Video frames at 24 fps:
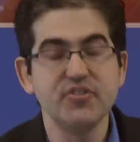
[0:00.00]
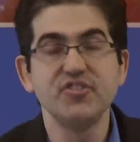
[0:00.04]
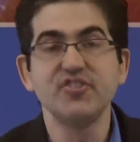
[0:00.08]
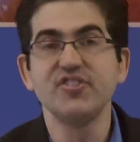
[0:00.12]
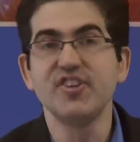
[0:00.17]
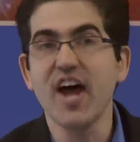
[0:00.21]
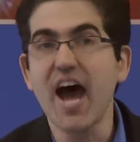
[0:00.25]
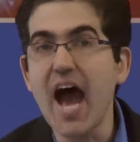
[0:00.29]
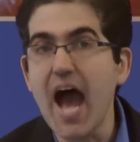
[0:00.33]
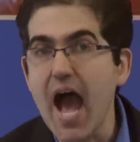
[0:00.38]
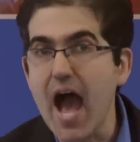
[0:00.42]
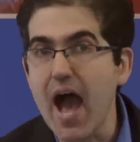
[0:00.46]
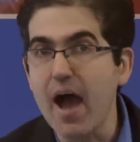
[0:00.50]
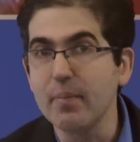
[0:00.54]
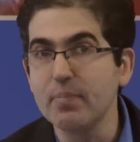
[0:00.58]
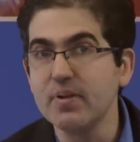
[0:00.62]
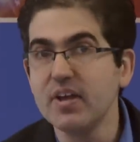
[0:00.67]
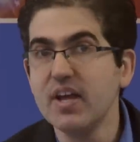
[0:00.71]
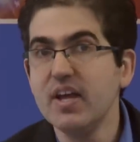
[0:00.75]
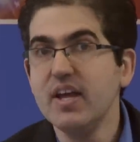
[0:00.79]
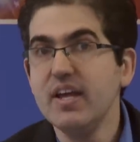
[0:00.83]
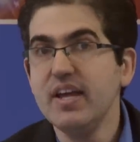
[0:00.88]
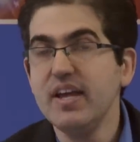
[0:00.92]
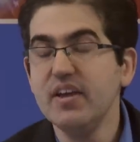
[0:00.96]
stopped
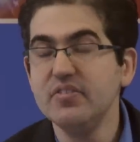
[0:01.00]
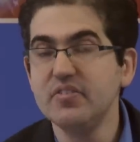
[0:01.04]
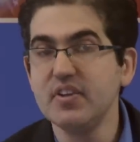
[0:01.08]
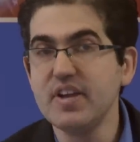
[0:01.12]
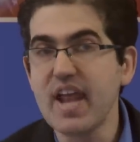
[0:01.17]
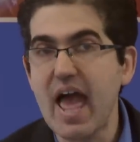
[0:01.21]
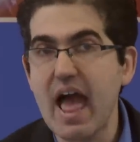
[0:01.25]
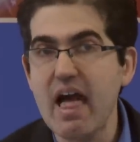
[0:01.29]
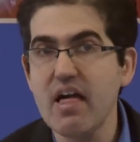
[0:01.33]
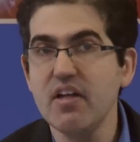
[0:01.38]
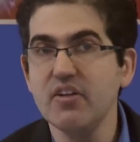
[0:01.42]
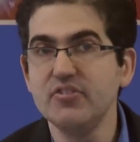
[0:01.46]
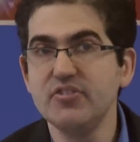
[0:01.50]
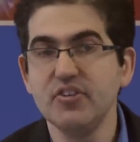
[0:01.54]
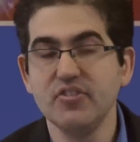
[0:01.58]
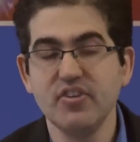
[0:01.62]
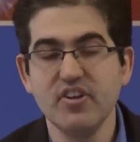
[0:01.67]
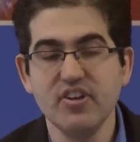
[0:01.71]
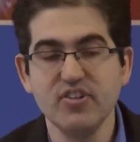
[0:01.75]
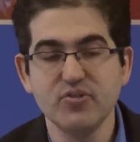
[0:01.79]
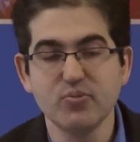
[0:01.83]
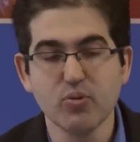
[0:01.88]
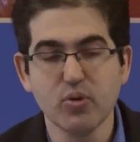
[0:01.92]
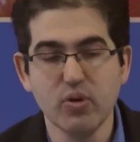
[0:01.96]
his analysis and
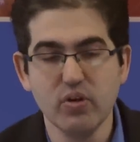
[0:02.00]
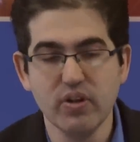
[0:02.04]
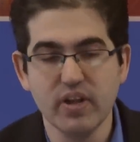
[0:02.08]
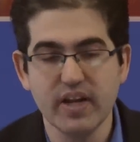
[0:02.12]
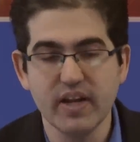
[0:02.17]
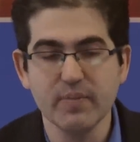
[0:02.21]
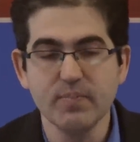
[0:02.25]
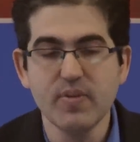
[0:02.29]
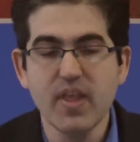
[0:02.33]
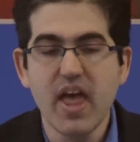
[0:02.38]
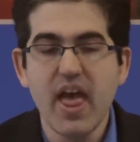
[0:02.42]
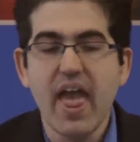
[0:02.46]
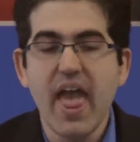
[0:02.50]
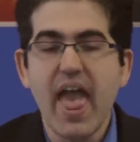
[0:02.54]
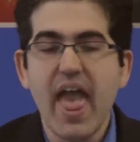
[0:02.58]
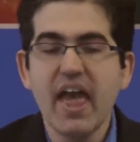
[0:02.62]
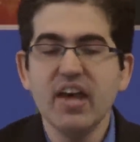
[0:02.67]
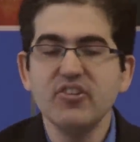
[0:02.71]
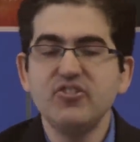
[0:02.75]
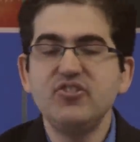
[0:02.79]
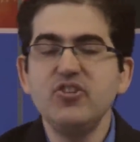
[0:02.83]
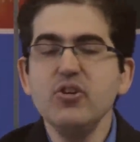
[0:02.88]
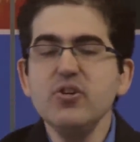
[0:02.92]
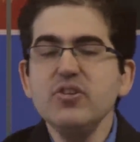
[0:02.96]
his ruling
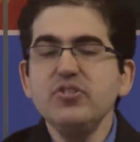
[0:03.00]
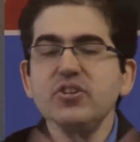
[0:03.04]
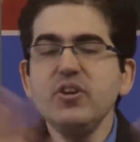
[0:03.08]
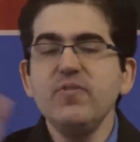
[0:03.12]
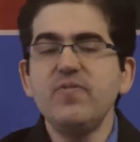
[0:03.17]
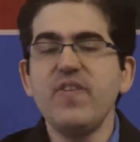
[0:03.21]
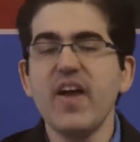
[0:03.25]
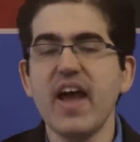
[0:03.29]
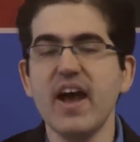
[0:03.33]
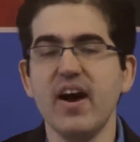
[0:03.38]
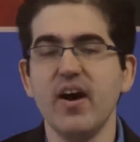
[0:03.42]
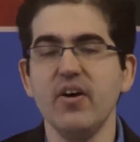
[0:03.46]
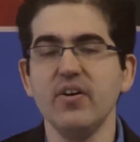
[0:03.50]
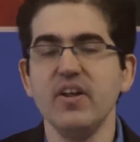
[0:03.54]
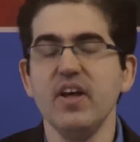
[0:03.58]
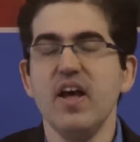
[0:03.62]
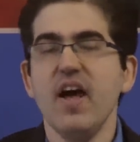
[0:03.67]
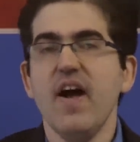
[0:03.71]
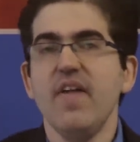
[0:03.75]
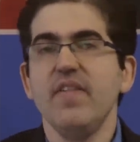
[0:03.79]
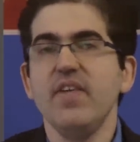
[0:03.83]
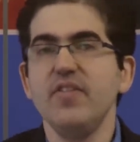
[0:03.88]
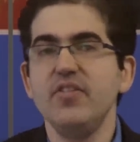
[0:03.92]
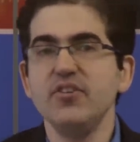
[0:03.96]
as soon as he found
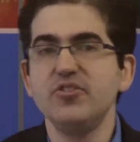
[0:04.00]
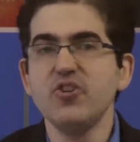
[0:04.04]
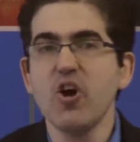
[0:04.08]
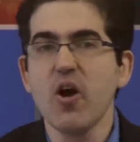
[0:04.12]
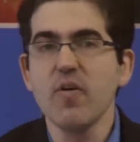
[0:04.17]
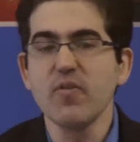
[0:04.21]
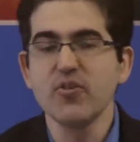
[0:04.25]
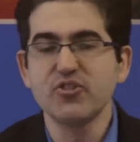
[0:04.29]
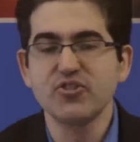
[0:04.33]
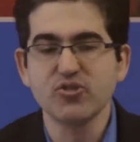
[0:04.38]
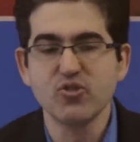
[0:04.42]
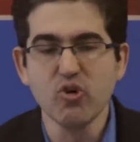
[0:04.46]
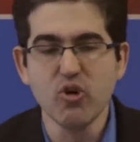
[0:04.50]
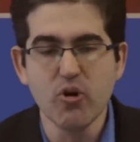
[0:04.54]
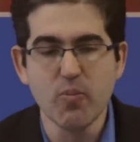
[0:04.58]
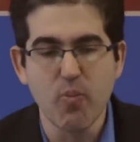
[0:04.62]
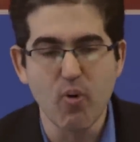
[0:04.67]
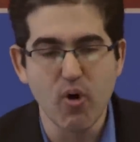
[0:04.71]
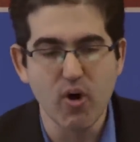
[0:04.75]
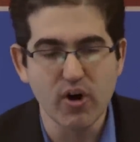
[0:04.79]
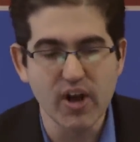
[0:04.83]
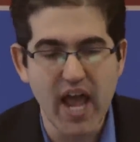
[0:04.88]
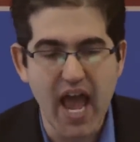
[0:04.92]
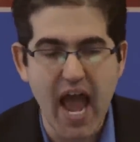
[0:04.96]
that the Dover School
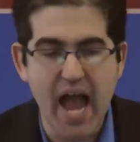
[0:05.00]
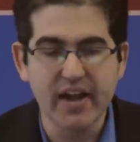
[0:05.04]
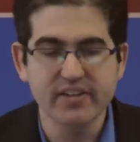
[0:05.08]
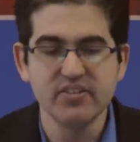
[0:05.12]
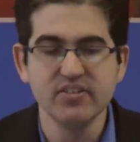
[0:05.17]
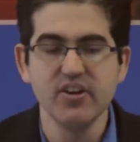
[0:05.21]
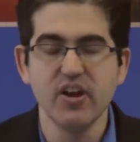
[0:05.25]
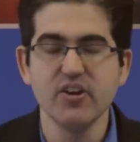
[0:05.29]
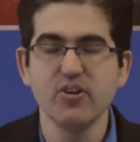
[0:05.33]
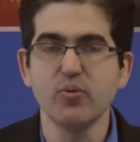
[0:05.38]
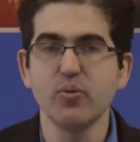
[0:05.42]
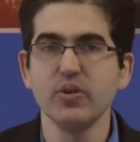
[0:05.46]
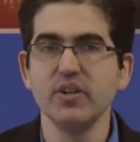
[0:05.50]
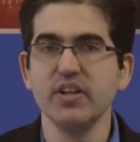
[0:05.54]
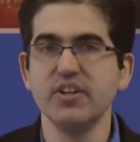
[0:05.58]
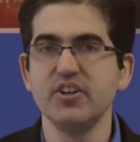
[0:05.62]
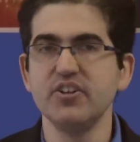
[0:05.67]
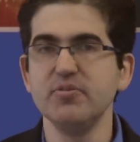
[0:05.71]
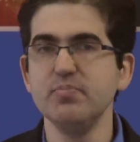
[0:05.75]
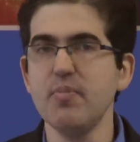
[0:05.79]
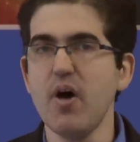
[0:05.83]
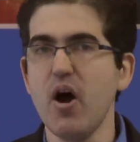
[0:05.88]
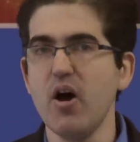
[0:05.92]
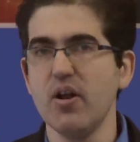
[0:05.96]
Board acted under
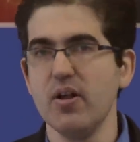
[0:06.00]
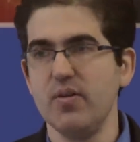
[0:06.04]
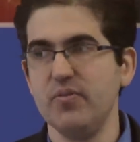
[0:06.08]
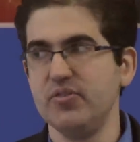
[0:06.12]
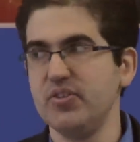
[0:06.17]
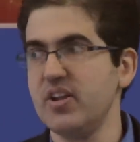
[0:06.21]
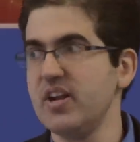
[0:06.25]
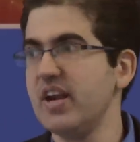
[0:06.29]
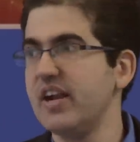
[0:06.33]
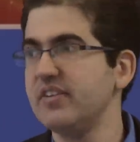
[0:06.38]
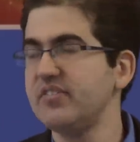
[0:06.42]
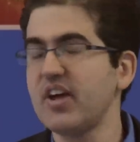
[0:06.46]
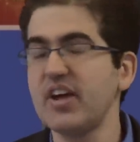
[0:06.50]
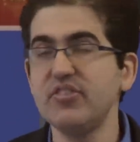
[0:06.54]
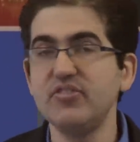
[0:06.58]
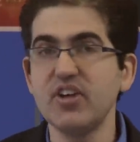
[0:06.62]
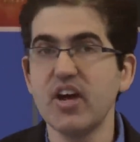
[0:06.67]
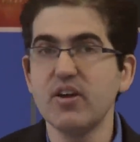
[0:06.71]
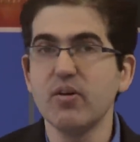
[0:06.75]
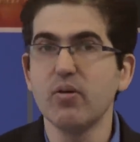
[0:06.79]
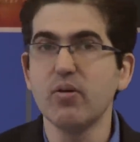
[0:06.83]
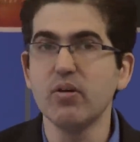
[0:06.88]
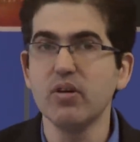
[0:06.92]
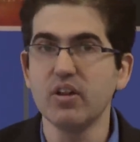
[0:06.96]
religious motives. And as I
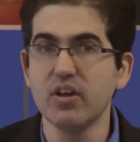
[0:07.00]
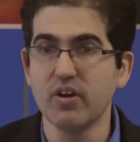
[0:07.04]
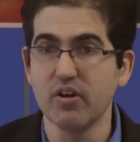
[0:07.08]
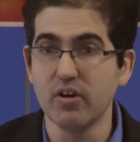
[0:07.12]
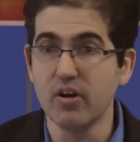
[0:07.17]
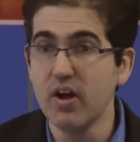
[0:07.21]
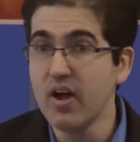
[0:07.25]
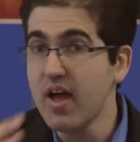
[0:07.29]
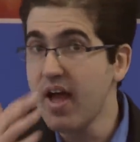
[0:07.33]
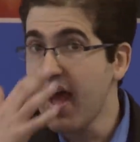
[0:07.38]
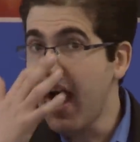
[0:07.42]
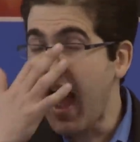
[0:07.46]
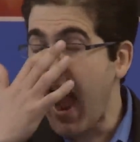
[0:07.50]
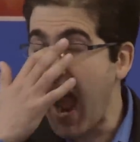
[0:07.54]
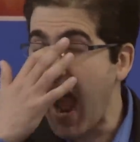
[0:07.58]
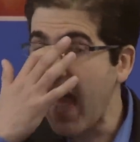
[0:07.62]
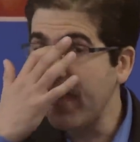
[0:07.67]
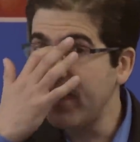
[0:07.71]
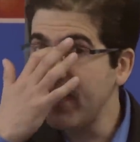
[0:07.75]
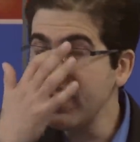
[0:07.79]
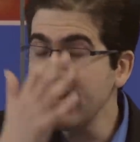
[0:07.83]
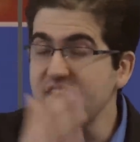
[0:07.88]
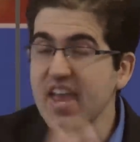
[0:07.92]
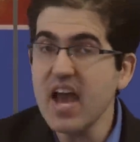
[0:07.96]
said earlier, I
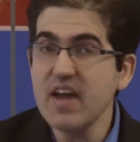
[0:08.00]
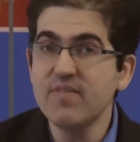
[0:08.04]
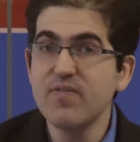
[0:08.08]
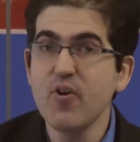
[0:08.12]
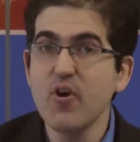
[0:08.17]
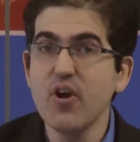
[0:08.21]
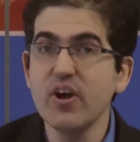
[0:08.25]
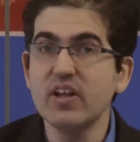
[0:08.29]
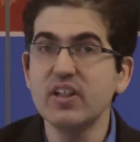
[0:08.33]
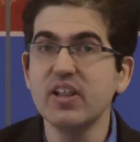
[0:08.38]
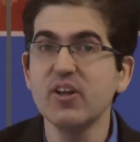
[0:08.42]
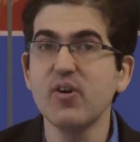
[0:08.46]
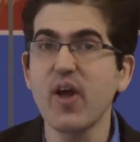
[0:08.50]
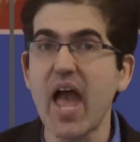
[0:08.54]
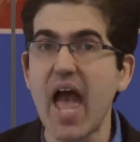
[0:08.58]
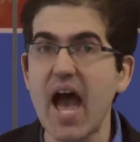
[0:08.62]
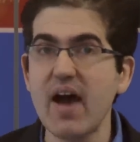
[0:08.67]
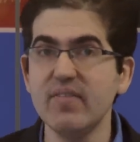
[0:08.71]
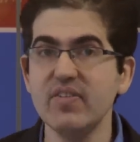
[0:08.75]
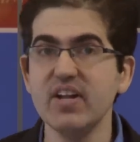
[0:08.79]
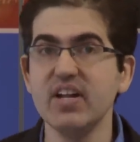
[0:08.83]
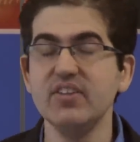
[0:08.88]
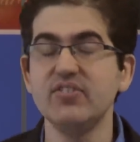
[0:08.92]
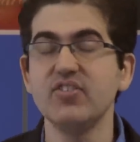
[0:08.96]
think he had very clear
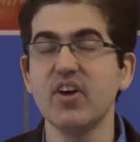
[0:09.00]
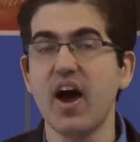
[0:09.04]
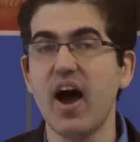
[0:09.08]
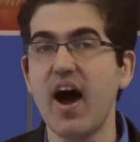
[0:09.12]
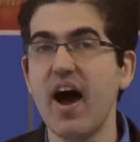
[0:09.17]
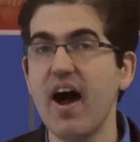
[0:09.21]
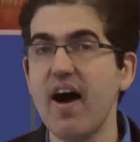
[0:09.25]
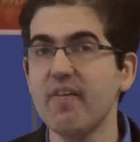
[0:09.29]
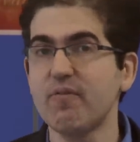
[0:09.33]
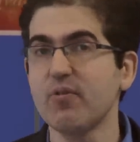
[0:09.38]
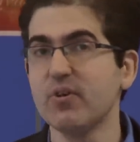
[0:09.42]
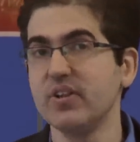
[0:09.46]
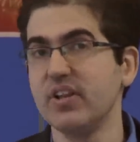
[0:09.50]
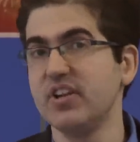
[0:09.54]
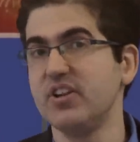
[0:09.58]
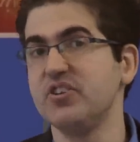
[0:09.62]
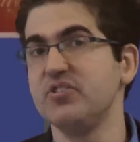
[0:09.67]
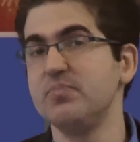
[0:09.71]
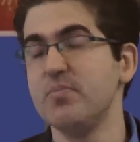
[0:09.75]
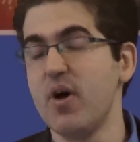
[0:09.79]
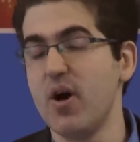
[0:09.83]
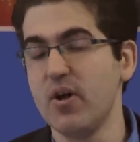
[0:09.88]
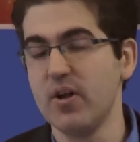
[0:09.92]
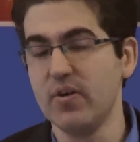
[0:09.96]
evidence of
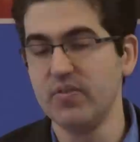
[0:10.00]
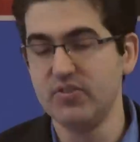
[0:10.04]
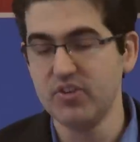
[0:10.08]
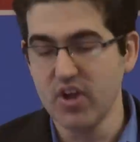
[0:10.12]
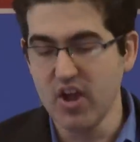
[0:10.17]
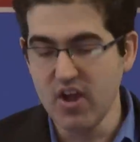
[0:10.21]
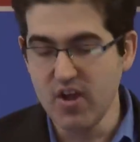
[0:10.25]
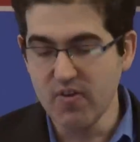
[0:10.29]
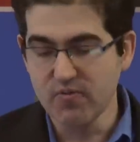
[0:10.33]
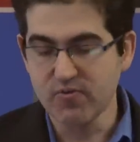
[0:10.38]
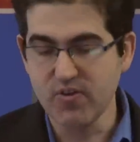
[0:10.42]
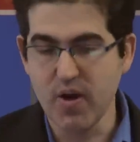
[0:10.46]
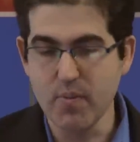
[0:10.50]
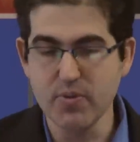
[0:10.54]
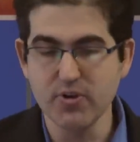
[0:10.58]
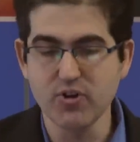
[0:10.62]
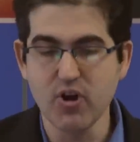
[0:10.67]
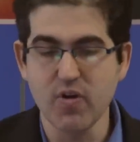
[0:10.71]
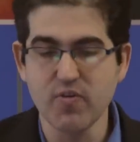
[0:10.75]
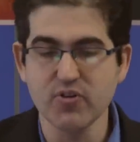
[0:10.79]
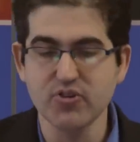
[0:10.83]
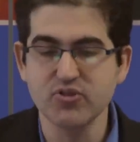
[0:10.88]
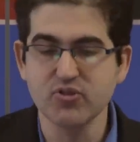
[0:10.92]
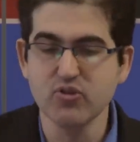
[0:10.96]
religious motives from the
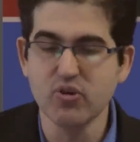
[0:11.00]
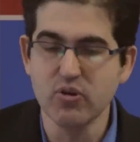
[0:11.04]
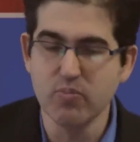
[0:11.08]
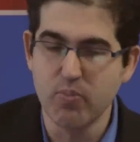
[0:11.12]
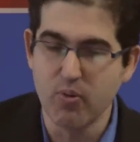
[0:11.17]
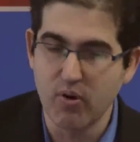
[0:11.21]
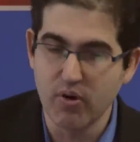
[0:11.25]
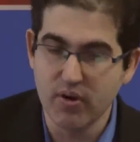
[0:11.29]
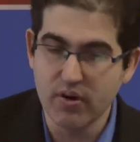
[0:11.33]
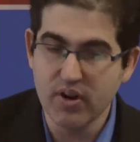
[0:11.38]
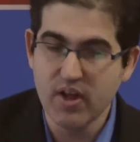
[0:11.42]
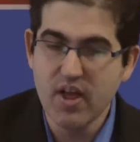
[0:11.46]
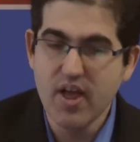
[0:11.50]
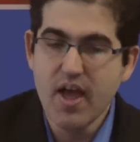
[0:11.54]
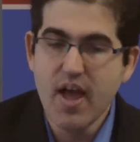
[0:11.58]
Dover School Board.